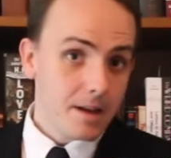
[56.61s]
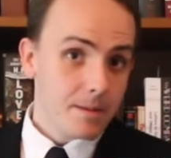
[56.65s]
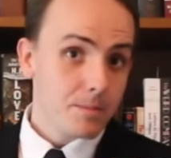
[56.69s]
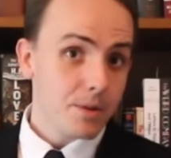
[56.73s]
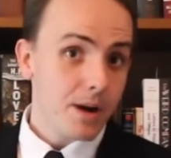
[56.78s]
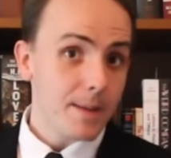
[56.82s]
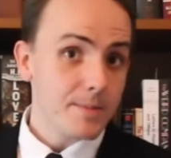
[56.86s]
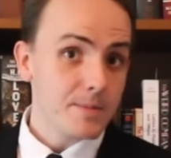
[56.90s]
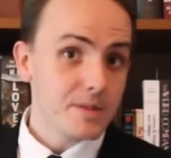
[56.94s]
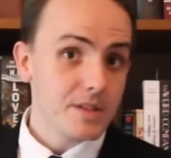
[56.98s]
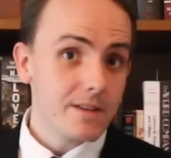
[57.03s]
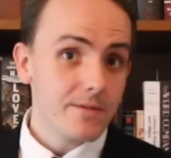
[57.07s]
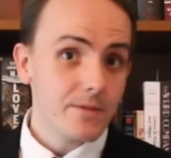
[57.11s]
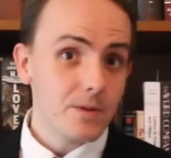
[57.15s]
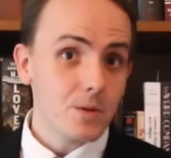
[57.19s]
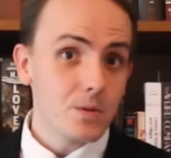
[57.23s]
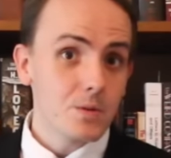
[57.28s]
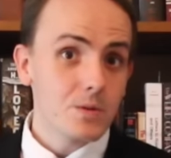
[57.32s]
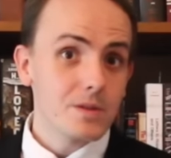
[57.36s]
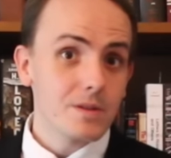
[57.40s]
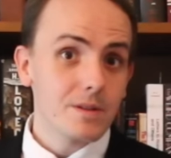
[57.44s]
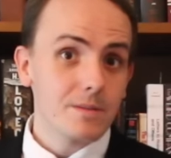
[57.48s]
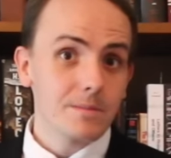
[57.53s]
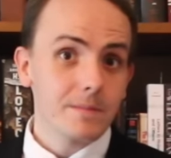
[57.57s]
perhaps give you
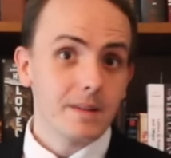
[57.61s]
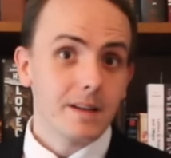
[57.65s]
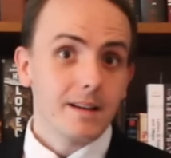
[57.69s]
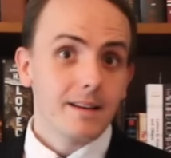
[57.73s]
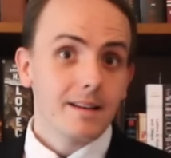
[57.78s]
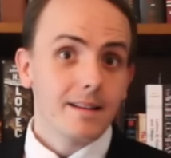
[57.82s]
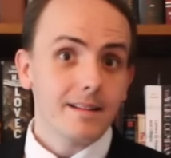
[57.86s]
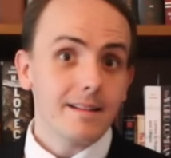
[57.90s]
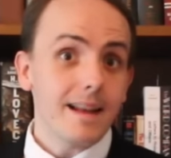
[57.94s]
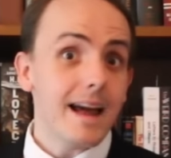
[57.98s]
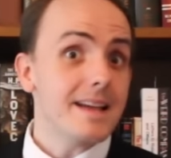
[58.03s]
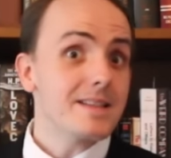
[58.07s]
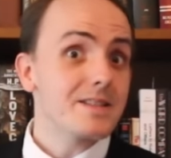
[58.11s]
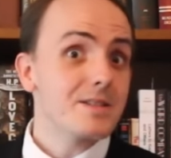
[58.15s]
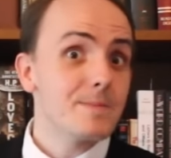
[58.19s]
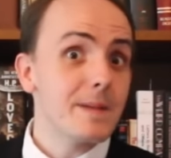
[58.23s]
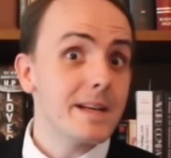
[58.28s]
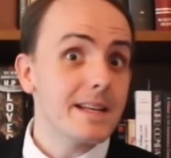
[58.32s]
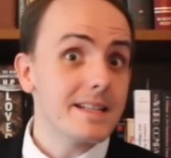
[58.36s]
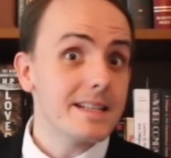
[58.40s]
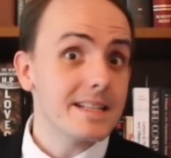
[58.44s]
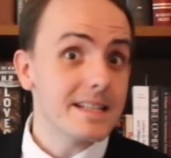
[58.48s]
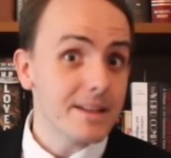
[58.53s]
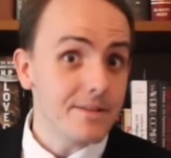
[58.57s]
some
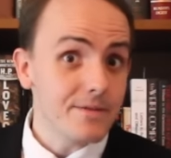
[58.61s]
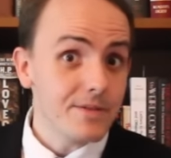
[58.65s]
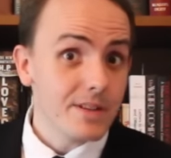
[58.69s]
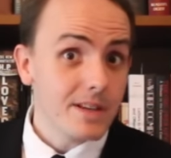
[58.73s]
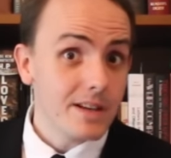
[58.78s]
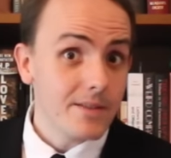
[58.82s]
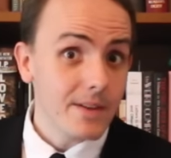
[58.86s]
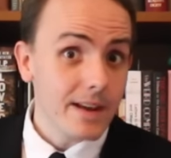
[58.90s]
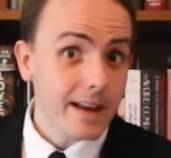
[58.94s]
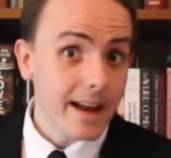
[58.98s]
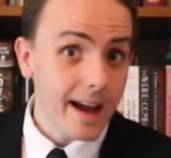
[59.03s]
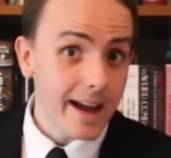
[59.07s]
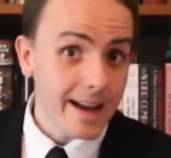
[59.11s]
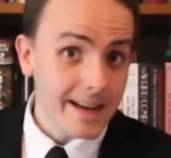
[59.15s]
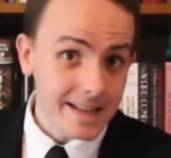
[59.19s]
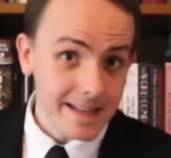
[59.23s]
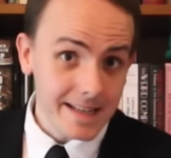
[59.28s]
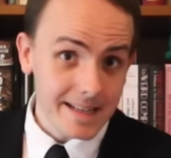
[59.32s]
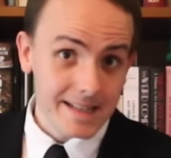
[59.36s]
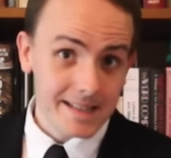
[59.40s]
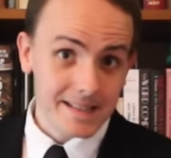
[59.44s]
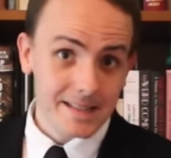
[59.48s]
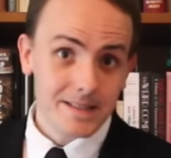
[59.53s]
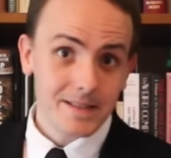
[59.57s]
last-minute gift-giving
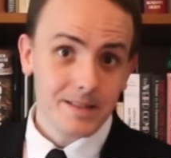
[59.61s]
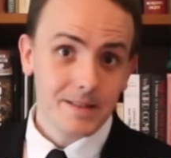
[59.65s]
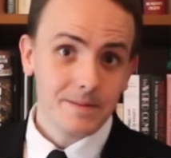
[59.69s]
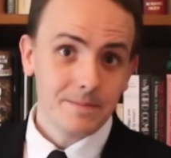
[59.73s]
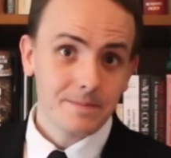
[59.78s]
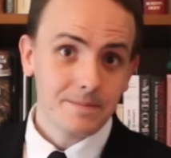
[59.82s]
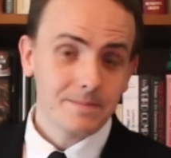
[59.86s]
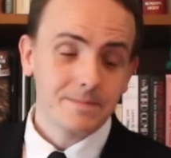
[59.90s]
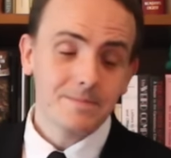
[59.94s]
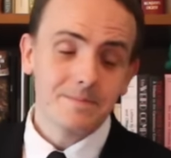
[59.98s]
ideas.